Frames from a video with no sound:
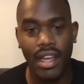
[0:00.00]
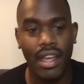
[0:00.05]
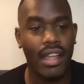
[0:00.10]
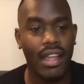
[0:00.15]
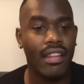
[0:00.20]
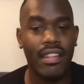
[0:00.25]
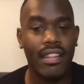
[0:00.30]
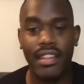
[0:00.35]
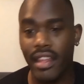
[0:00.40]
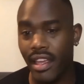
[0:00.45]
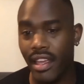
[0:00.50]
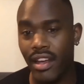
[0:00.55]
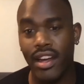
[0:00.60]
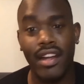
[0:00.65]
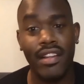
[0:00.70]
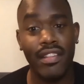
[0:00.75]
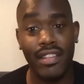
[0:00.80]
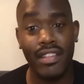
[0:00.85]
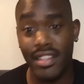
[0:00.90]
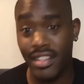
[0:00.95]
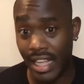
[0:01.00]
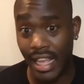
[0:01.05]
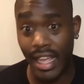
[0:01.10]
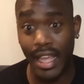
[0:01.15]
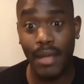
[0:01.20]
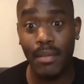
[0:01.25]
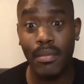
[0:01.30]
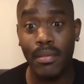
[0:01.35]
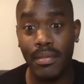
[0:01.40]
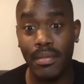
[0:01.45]
They mm-hmm. are the
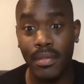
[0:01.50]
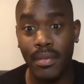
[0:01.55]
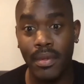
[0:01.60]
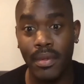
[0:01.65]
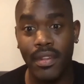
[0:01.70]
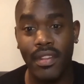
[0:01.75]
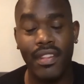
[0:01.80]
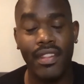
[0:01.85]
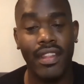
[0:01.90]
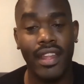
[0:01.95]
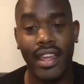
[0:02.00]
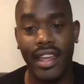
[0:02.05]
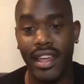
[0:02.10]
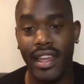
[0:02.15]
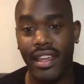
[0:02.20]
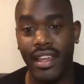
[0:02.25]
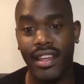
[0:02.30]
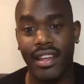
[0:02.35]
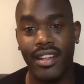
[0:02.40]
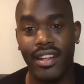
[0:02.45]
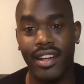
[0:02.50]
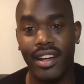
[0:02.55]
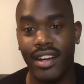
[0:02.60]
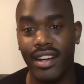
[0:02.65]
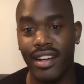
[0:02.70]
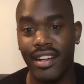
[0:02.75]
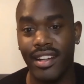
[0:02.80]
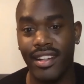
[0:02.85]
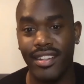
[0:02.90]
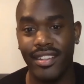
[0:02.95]
same. They mm-hmm.
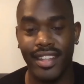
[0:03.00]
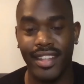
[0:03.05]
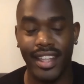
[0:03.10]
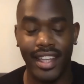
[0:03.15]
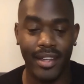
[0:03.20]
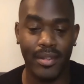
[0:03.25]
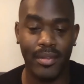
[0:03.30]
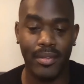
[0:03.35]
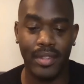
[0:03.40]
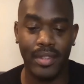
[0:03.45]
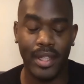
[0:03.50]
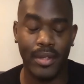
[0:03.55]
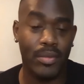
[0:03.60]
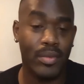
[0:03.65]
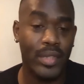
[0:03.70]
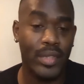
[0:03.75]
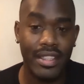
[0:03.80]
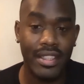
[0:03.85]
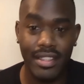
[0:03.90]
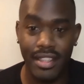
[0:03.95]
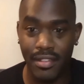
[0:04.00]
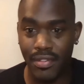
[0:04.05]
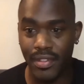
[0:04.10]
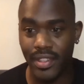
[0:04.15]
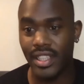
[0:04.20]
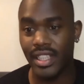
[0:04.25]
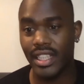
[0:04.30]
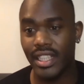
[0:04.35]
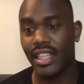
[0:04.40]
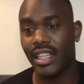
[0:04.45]
uh, they they read
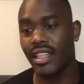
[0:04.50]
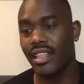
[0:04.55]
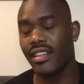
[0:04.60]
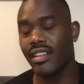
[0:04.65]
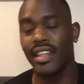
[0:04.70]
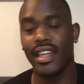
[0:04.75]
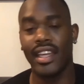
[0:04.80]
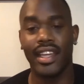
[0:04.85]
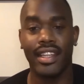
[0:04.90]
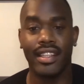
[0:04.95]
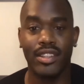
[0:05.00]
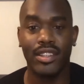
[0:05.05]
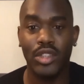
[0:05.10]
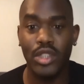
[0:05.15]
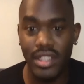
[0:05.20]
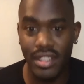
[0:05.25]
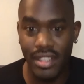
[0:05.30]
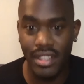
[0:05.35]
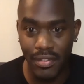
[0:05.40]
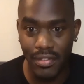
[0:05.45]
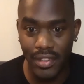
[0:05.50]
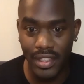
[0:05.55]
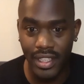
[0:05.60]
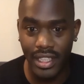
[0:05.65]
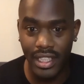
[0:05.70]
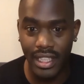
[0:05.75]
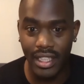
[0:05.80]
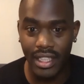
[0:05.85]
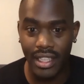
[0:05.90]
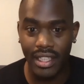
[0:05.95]
differently. They look
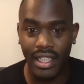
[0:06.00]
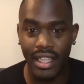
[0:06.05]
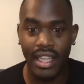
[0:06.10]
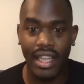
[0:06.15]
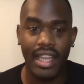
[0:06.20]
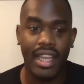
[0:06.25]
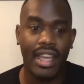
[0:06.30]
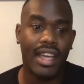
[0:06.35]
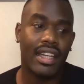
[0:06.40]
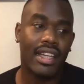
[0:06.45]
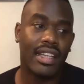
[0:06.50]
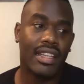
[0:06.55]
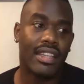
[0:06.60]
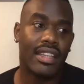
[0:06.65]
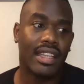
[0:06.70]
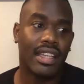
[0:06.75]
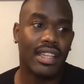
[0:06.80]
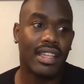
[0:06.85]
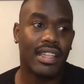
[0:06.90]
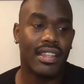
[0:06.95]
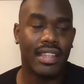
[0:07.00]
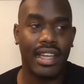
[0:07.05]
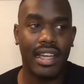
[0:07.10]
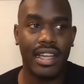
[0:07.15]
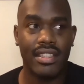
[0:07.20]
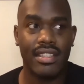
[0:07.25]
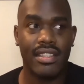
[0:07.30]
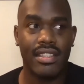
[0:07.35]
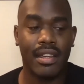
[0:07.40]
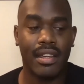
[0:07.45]
differently, and I think
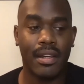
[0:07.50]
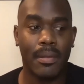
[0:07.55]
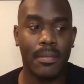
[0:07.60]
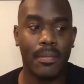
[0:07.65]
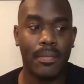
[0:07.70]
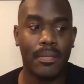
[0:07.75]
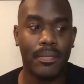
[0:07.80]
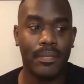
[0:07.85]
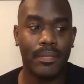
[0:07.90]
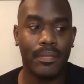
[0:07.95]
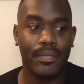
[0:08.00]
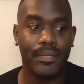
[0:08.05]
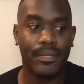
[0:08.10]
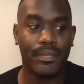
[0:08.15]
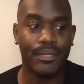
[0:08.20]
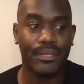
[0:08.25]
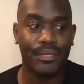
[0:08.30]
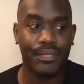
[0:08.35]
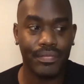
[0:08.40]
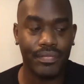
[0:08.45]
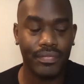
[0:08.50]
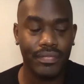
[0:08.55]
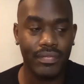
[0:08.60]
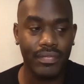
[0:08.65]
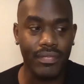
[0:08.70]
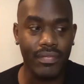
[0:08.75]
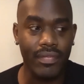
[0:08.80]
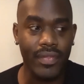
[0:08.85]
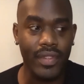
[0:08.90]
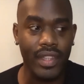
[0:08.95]
that um,
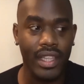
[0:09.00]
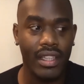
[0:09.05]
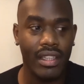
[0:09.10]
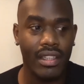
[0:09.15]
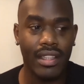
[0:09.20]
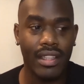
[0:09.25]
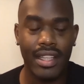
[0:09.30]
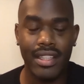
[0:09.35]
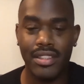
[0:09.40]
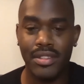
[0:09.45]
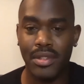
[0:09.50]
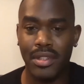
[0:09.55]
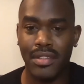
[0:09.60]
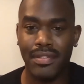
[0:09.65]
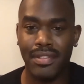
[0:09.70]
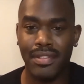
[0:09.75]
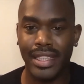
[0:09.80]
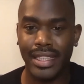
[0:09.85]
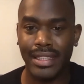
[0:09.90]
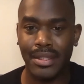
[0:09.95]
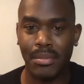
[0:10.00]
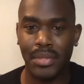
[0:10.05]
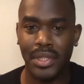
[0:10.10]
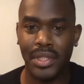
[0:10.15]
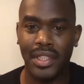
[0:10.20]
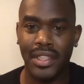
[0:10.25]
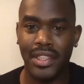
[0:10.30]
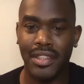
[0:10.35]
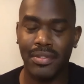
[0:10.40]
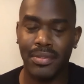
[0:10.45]
that's sort of like the
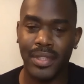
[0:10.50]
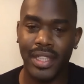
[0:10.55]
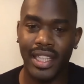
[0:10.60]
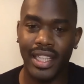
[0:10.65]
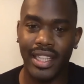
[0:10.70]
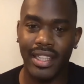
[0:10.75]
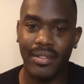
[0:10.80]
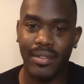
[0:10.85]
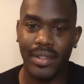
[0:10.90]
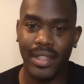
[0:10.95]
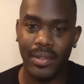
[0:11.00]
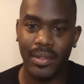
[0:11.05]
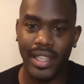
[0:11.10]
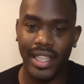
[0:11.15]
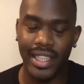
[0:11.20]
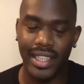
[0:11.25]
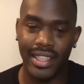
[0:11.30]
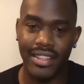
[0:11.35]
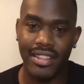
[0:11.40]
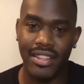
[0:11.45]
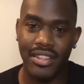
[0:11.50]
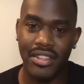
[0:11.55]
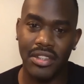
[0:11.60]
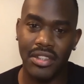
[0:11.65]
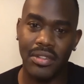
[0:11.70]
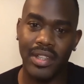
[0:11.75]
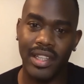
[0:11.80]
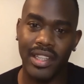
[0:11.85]
beauty of what I what, what I get to do.